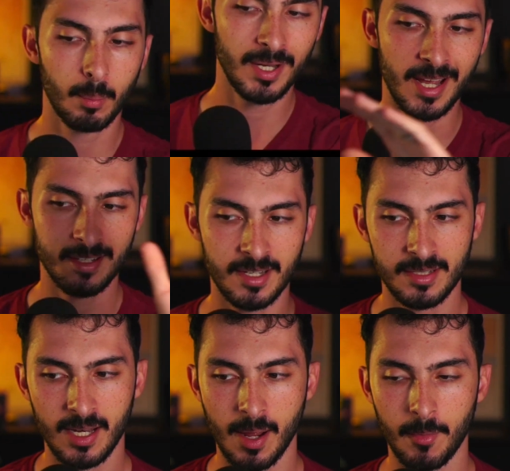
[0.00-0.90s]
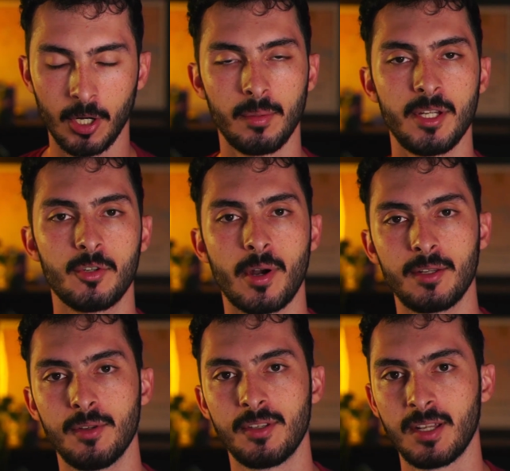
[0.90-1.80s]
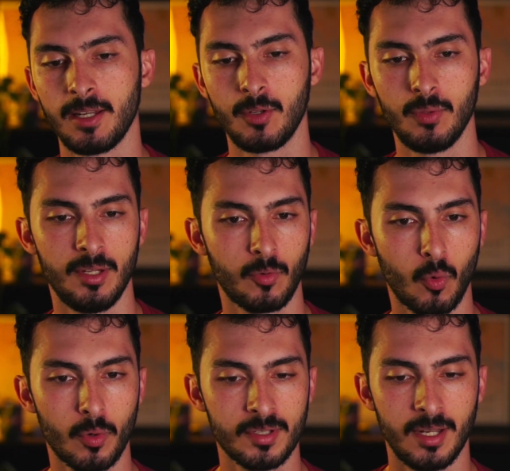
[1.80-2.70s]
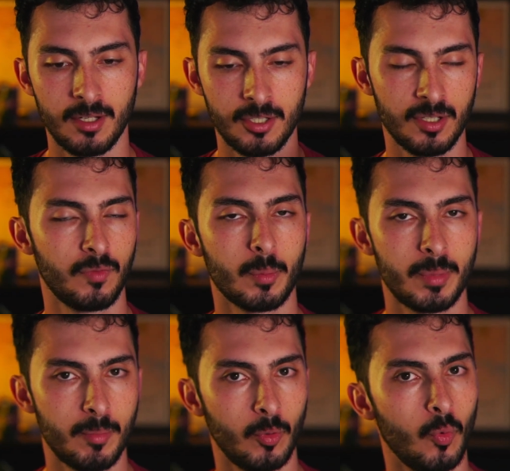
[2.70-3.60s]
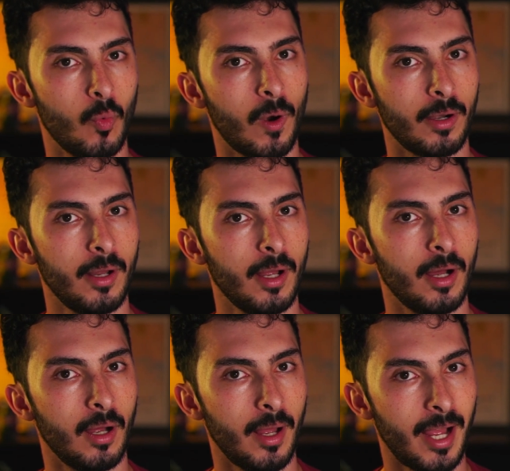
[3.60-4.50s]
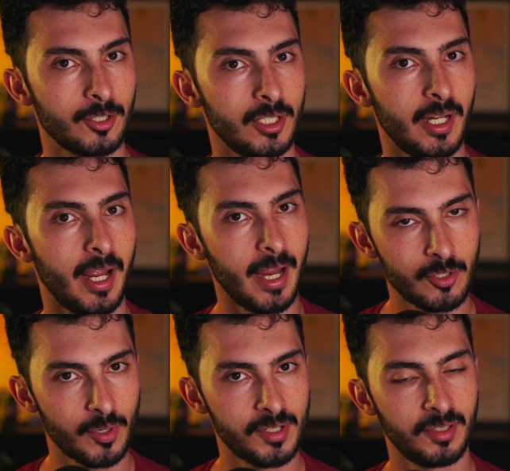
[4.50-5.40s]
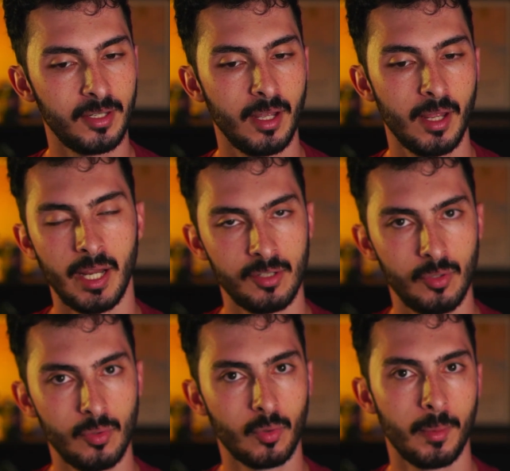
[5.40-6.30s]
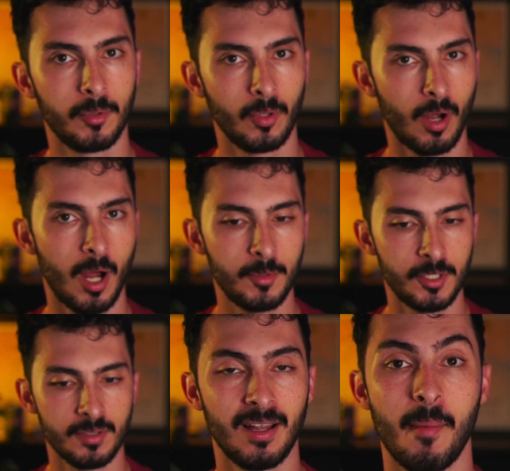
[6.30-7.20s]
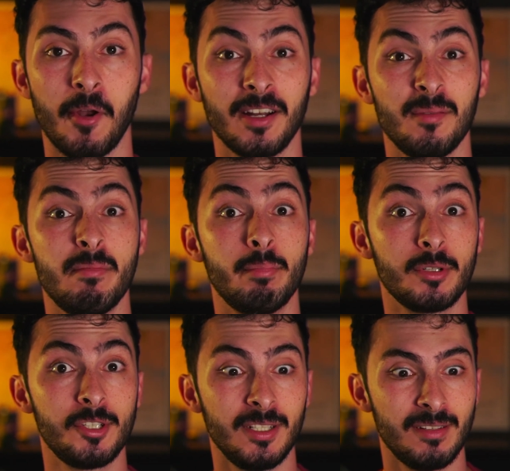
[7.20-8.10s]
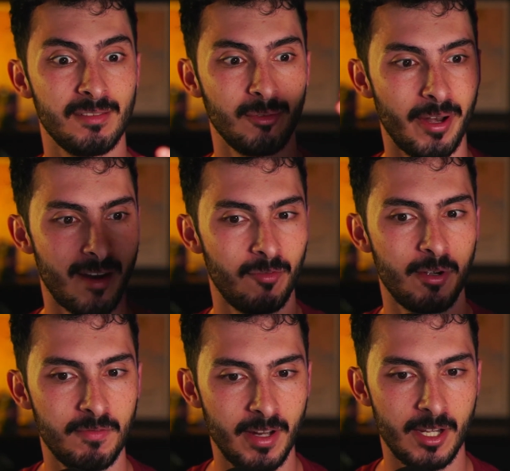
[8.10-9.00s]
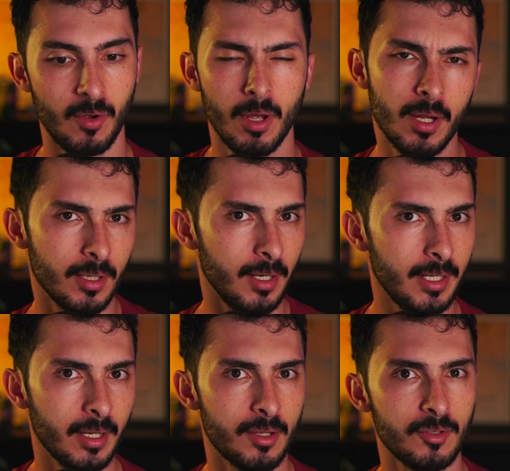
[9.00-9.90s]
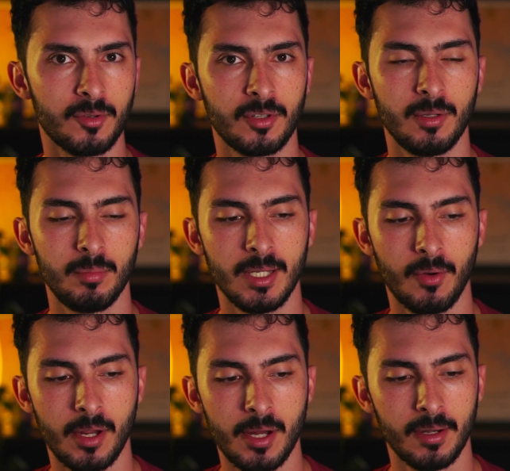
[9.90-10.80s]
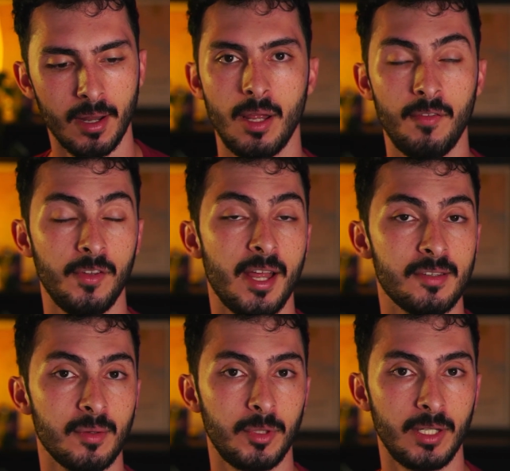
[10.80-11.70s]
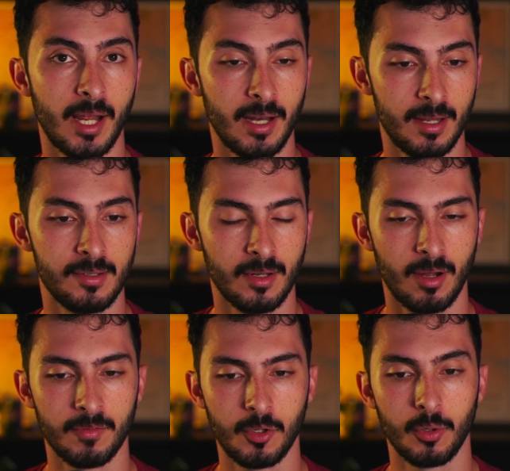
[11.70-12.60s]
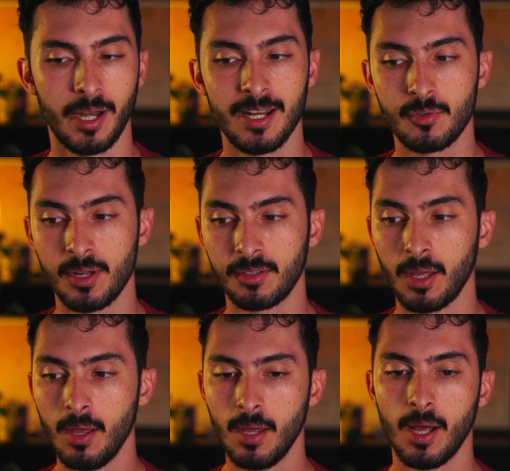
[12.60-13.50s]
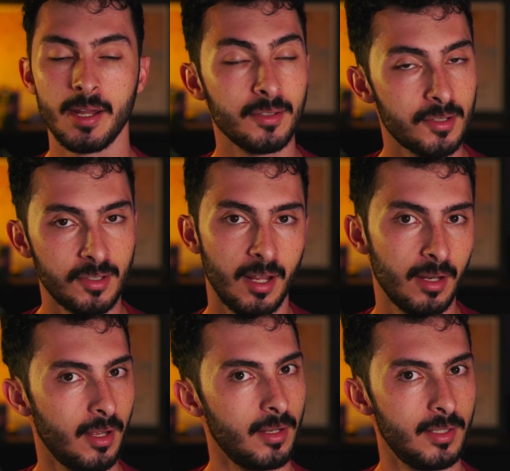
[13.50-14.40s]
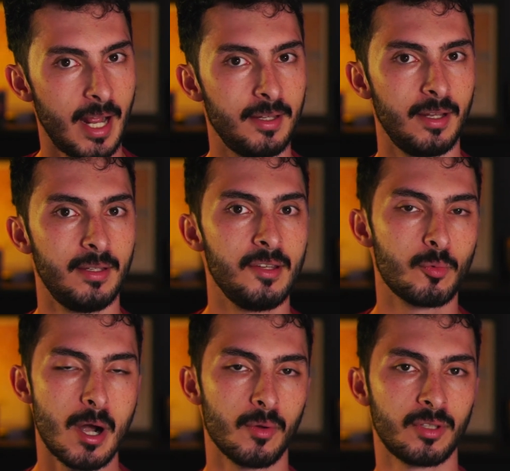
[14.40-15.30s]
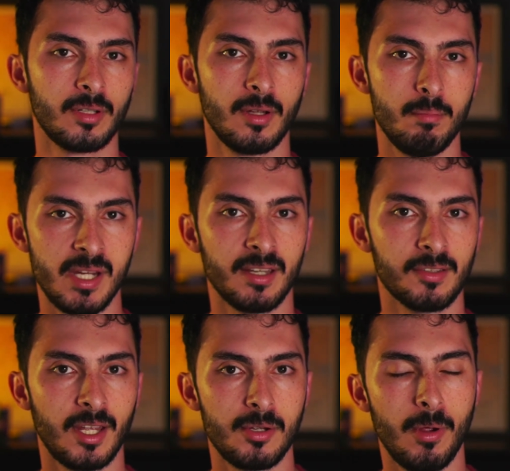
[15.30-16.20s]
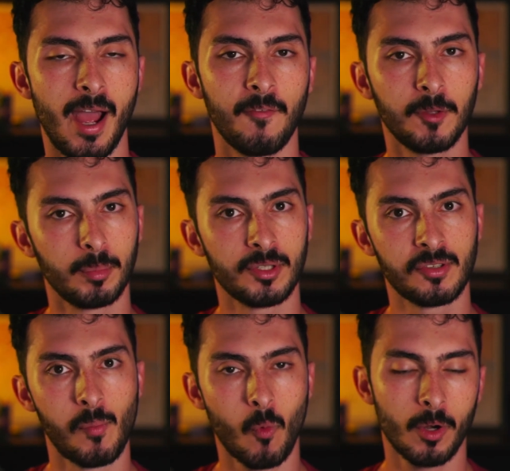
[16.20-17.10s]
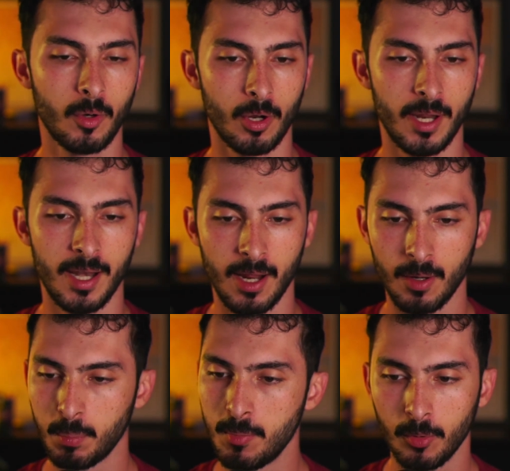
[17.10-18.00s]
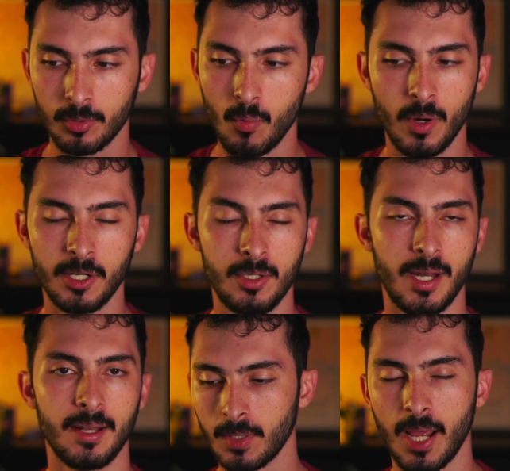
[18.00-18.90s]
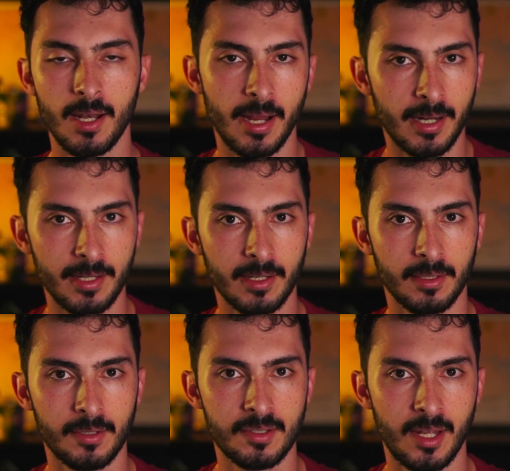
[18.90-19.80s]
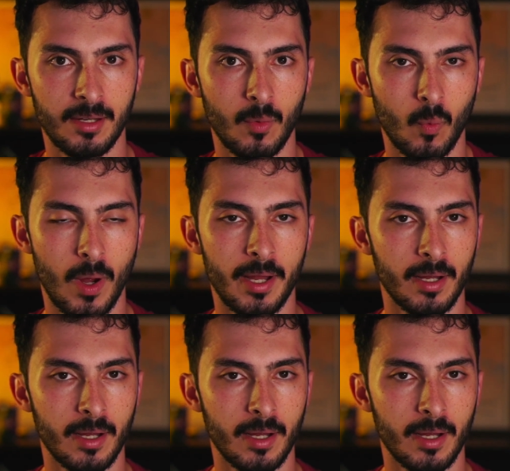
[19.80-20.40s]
But as I said, I'm not going to be trying to selling you this course. It is just for people who are actually interested into crypto options. I'm not going to be pushing this on every video. The link is always going to be down here if that's something that is of your interest. I understand that this route means that you have to put some work on, and people don't want to do that. And I kind of understand why.